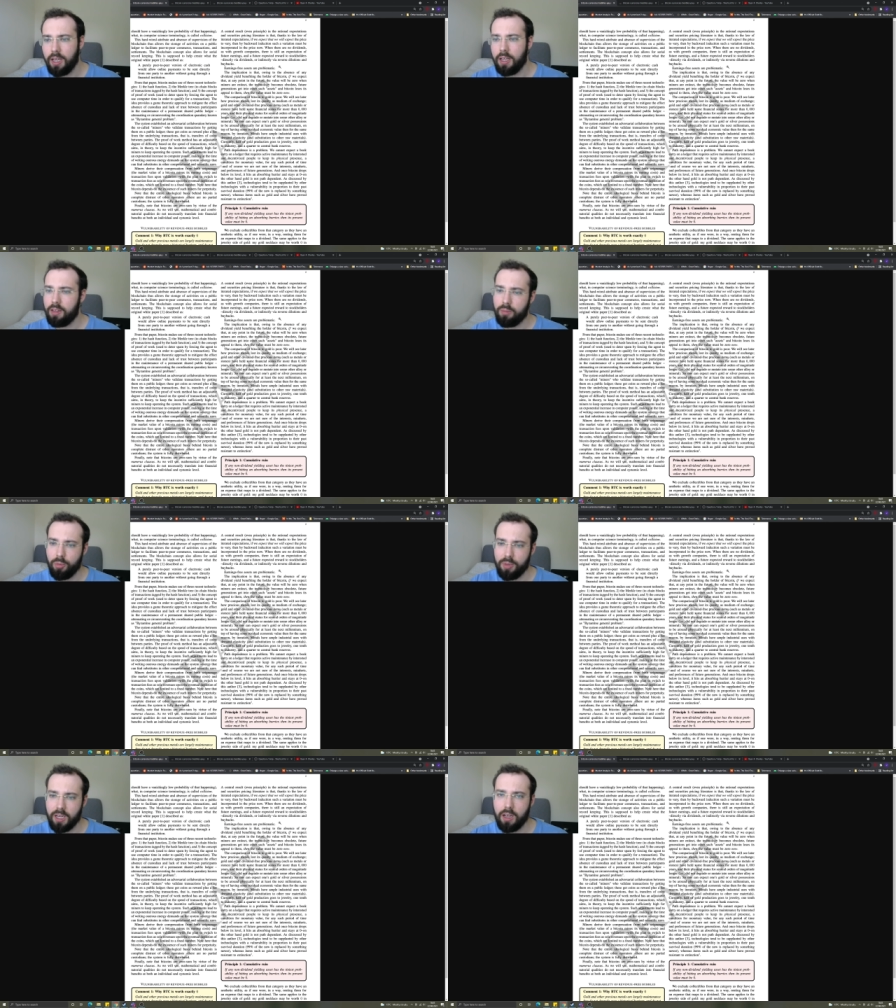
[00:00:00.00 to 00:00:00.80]
And the
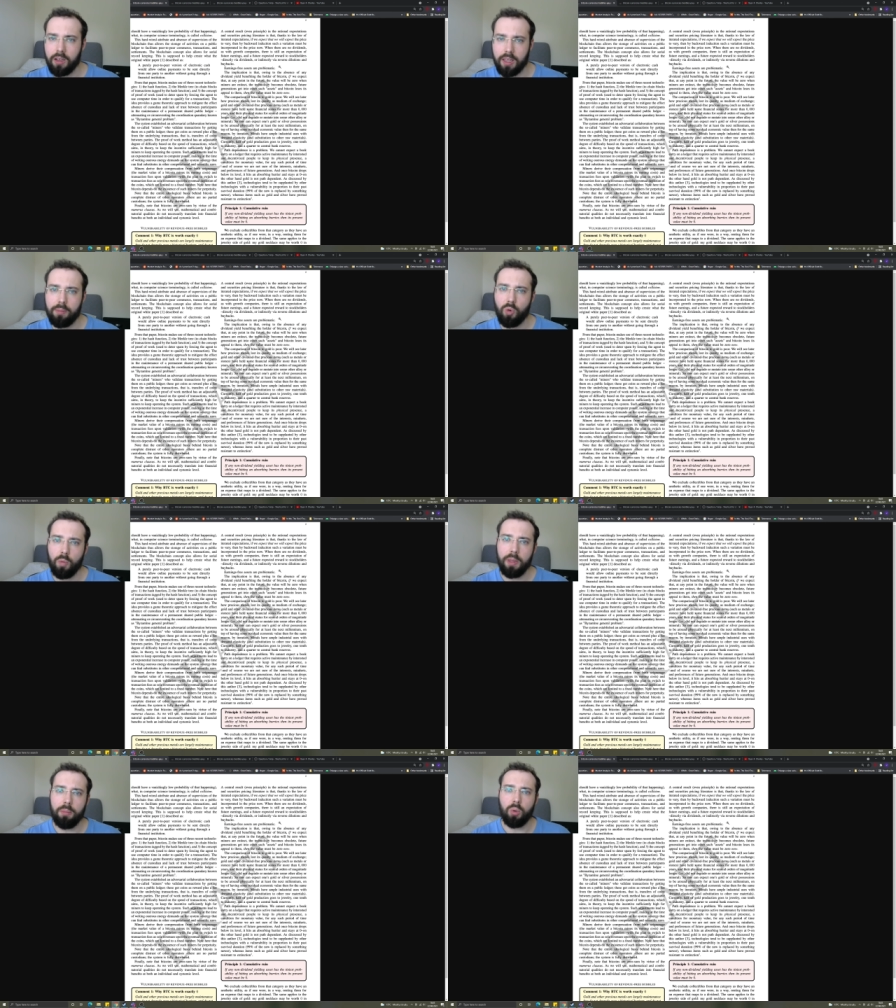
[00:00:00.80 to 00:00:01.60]
moment they can't get more
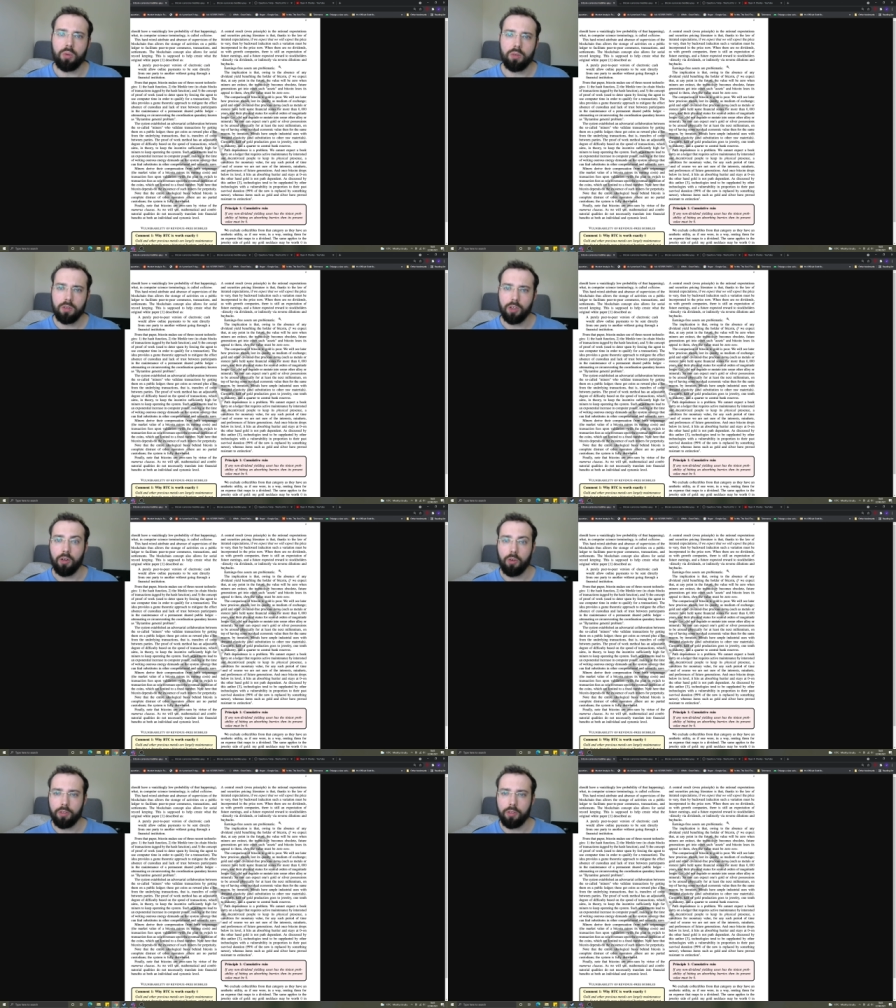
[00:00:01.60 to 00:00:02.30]
people, you know,